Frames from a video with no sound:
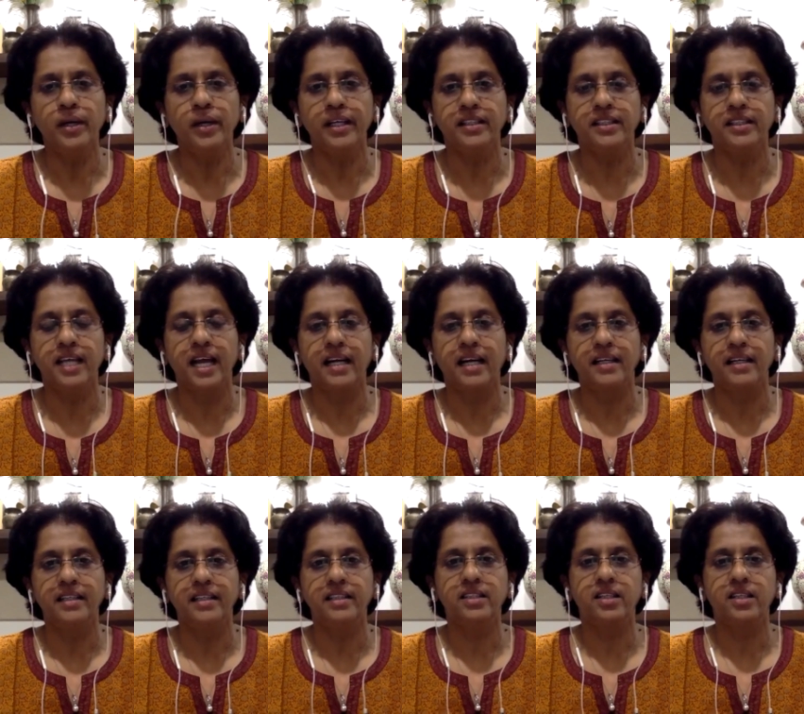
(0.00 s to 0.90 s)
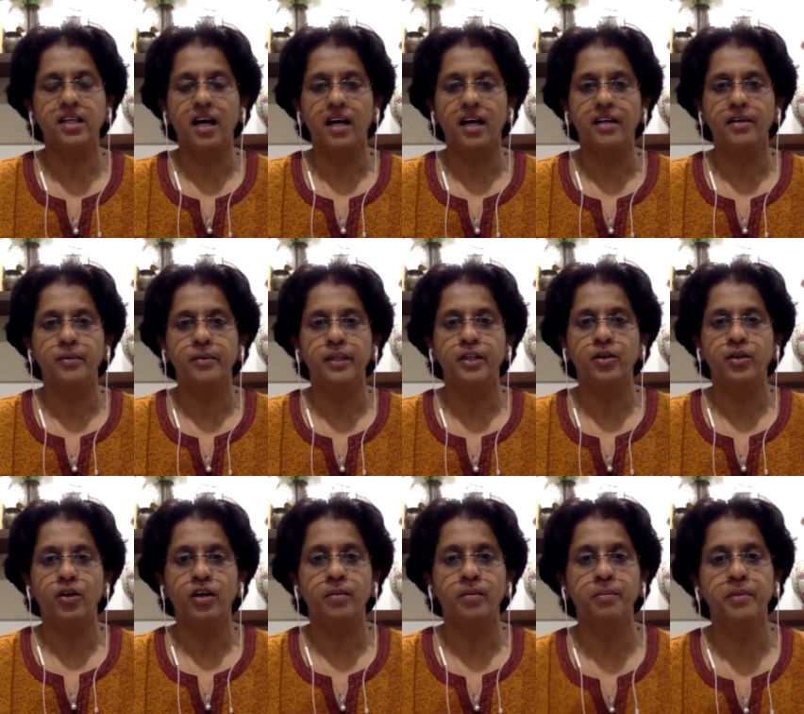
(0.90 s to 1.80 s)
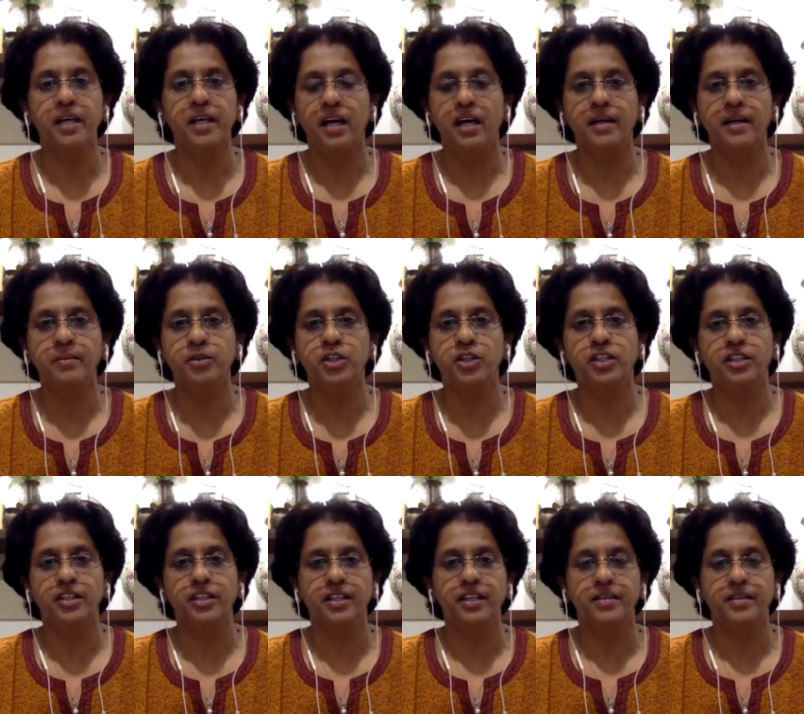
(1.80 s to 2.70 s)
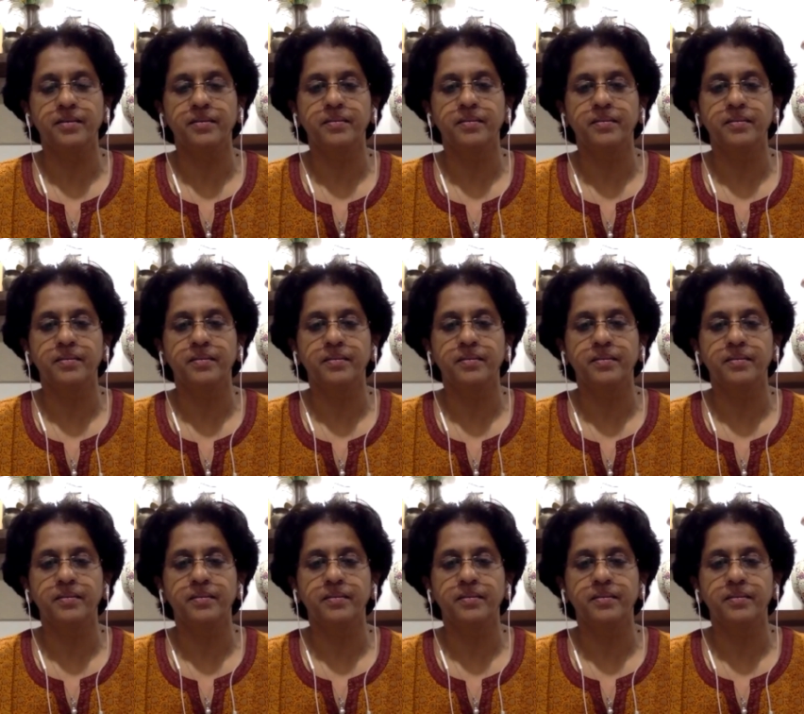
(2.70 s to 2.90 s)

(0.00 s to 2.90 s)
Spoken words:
exactly start with your BRM journey?